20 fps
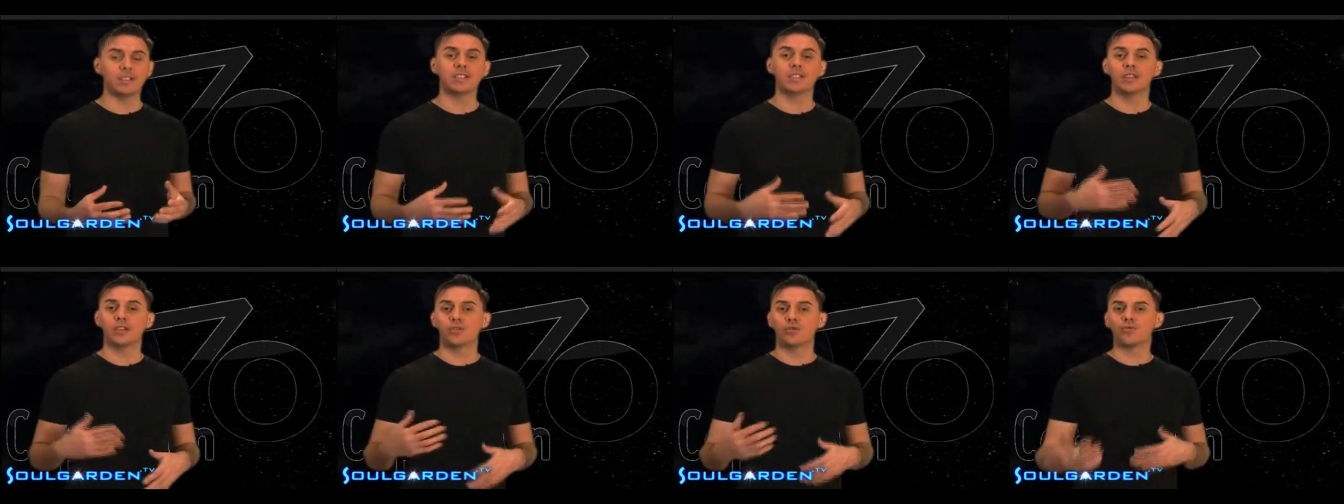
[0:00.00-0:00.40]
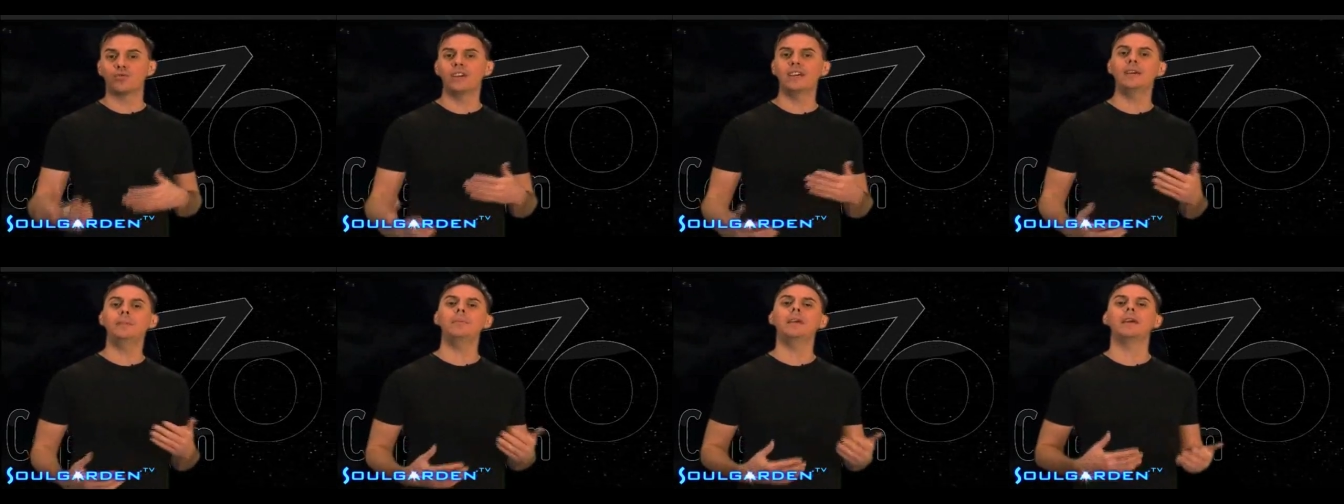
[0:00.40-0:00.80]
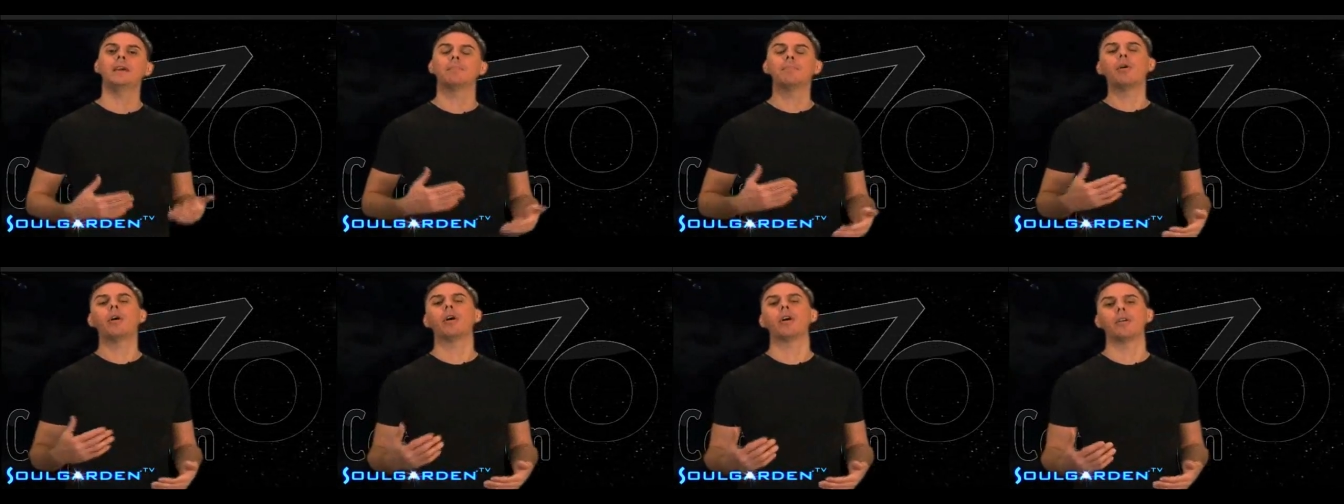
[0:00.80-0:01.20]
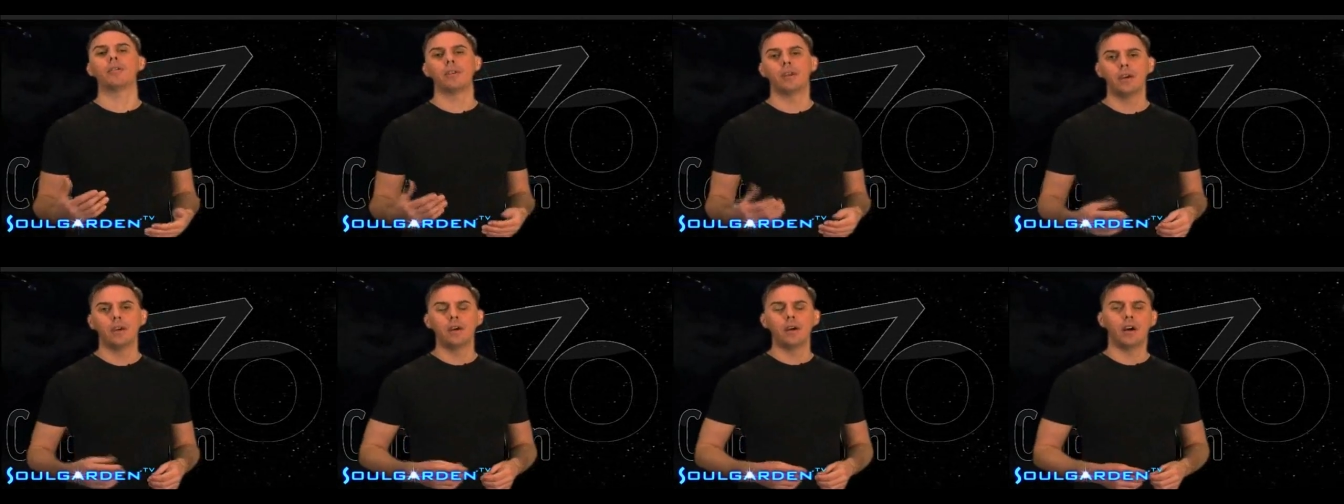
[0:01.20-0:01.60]
This is the dreaming
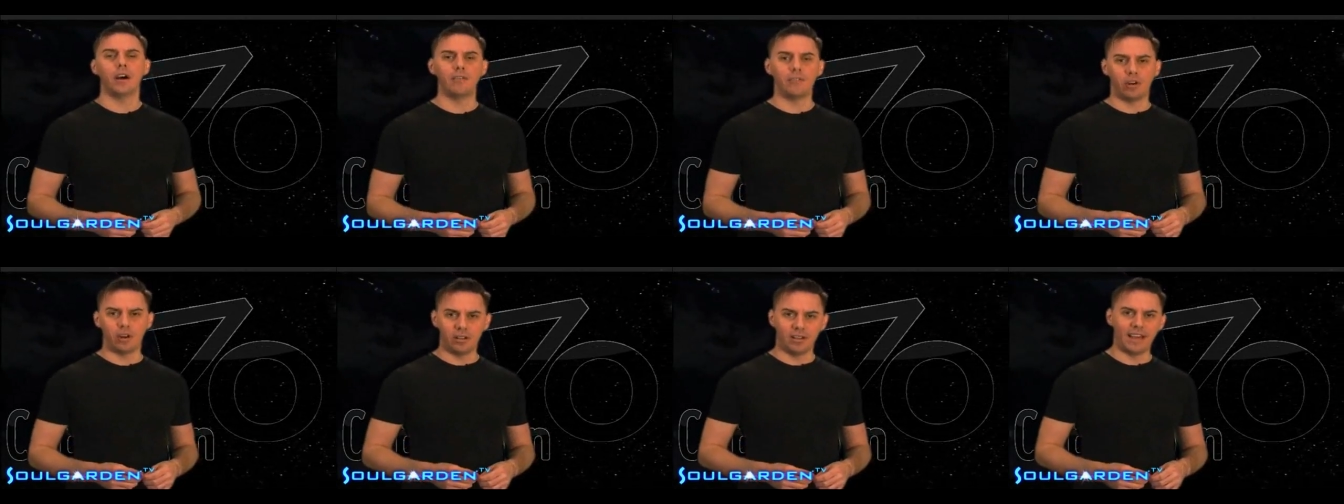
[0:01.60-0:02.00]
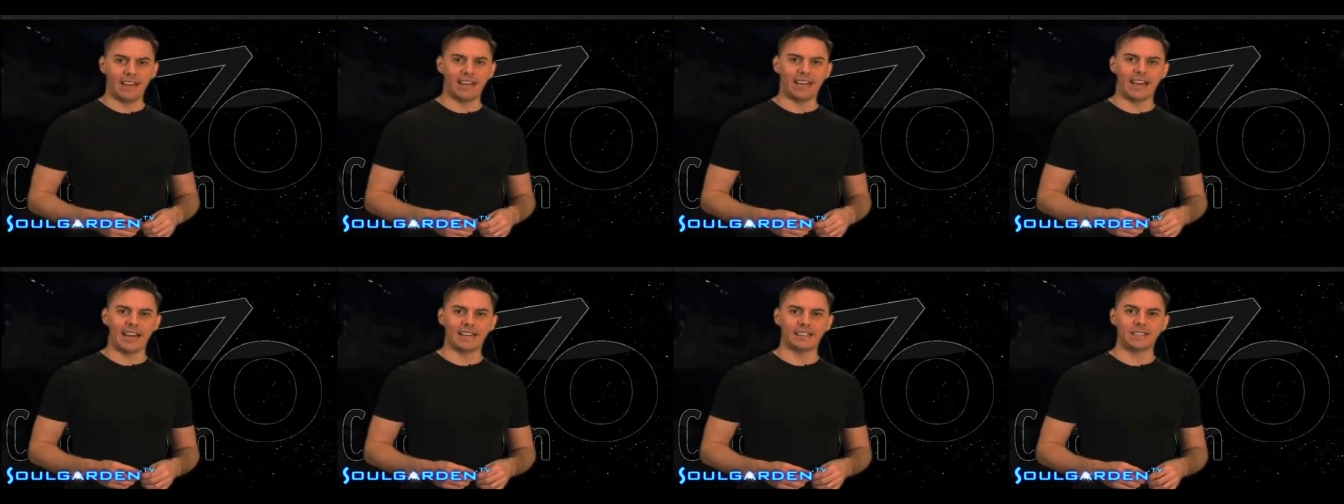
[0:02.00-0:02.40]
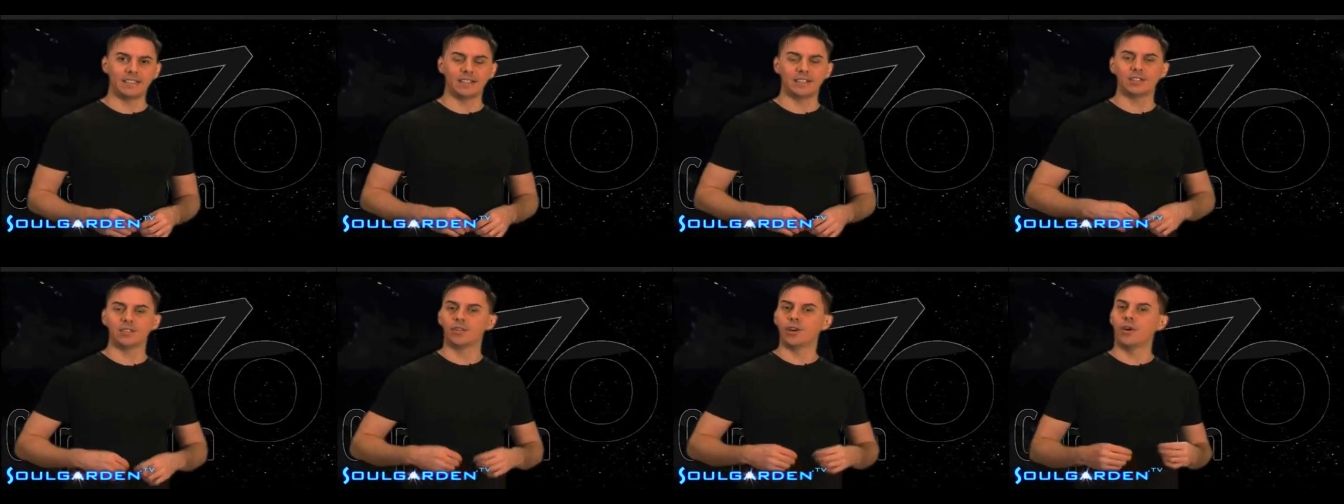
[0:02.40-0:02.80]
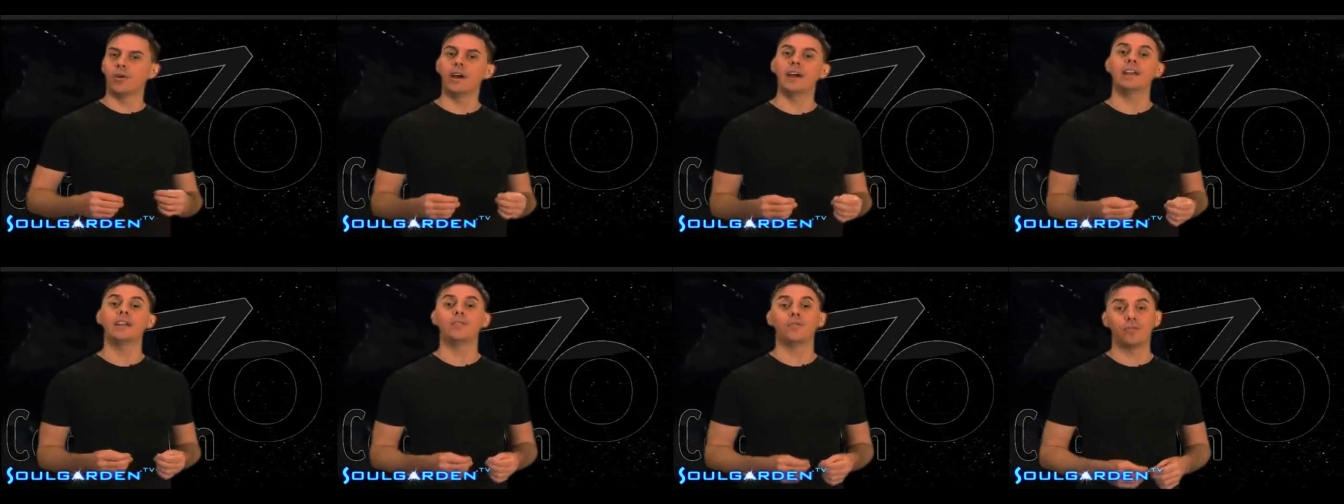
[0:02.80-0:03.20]
part of our light casting. So go
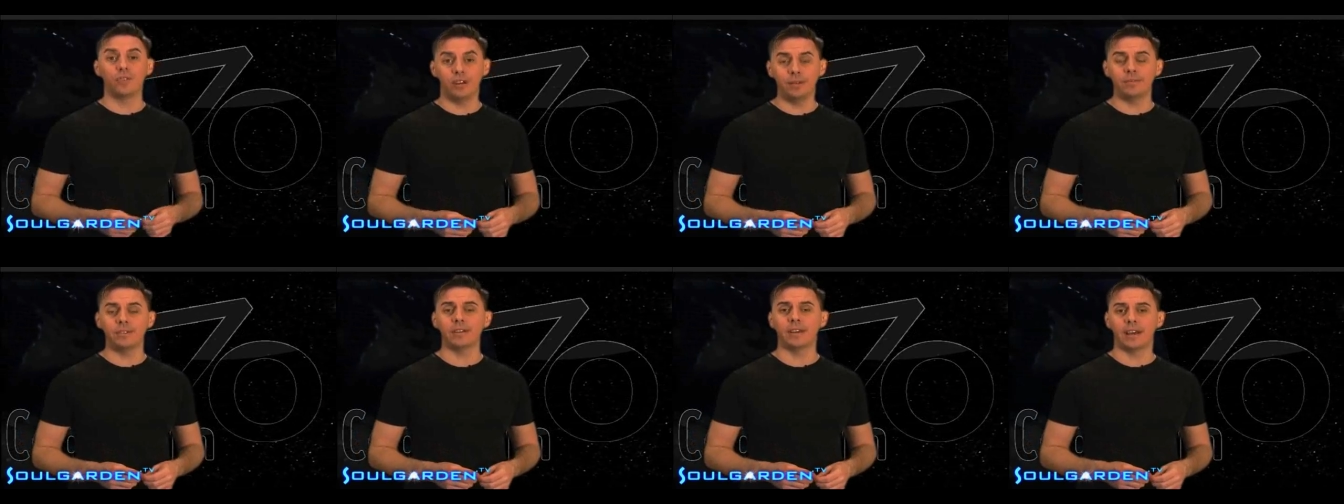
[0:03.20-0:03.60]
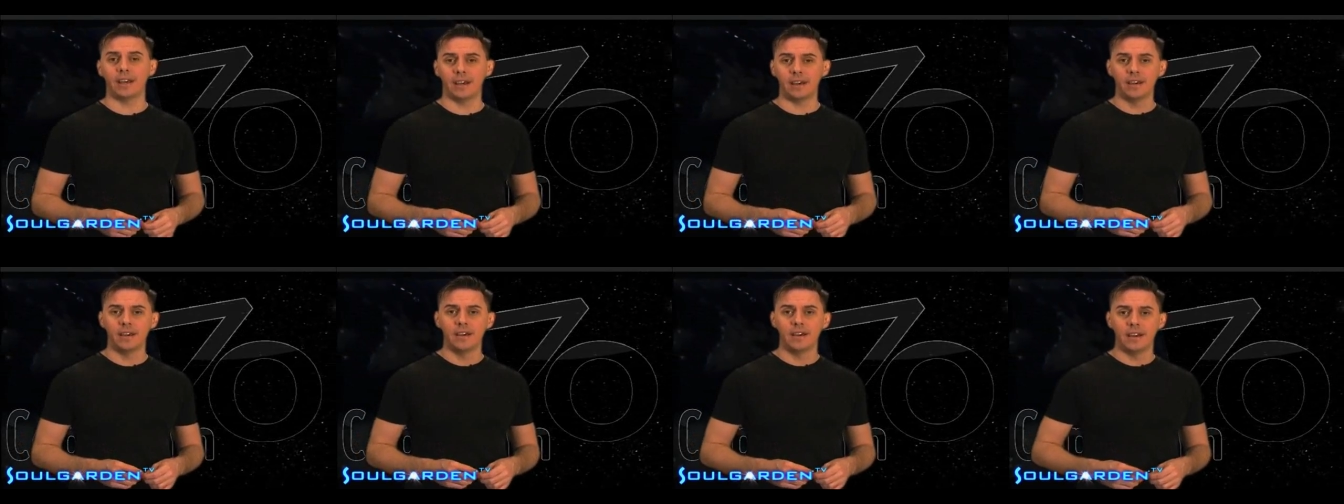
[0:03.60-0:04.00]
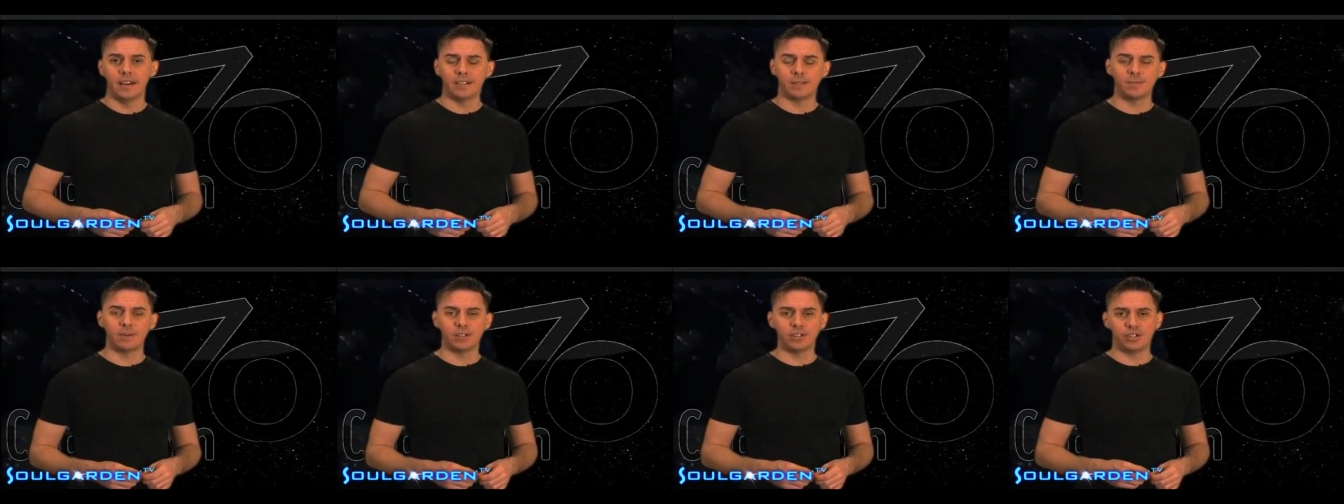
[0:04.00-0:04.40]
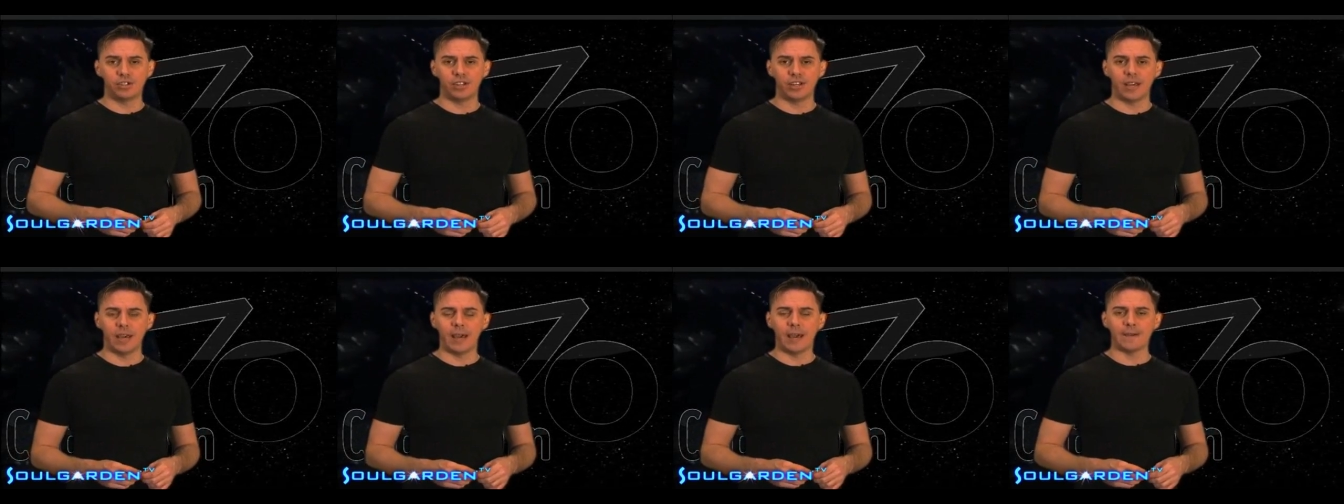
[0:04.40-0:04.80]
ahead and dream today as much as
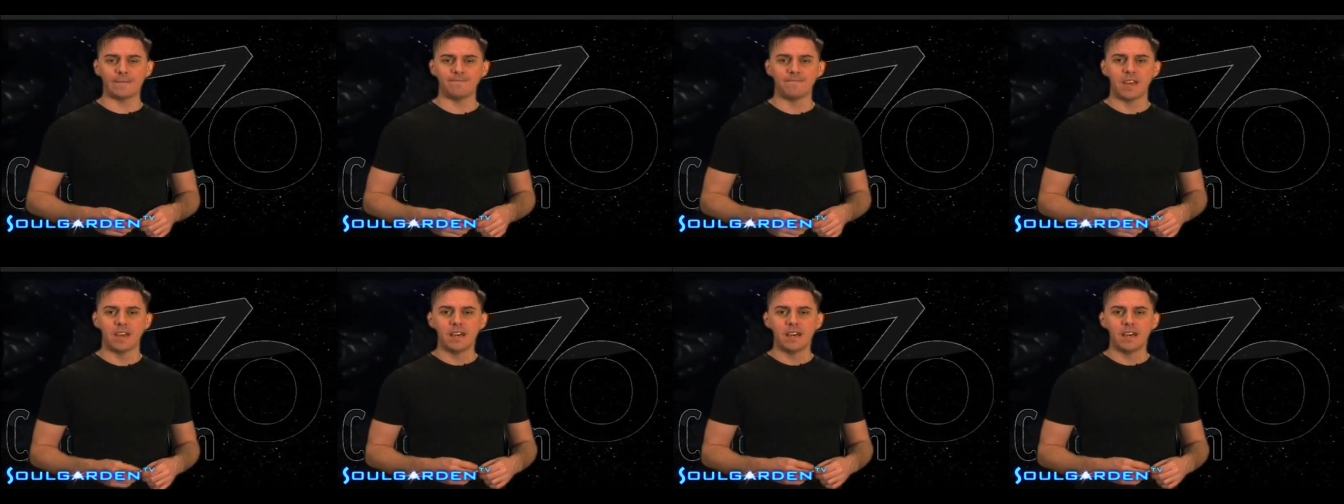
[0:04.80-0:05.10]
you can.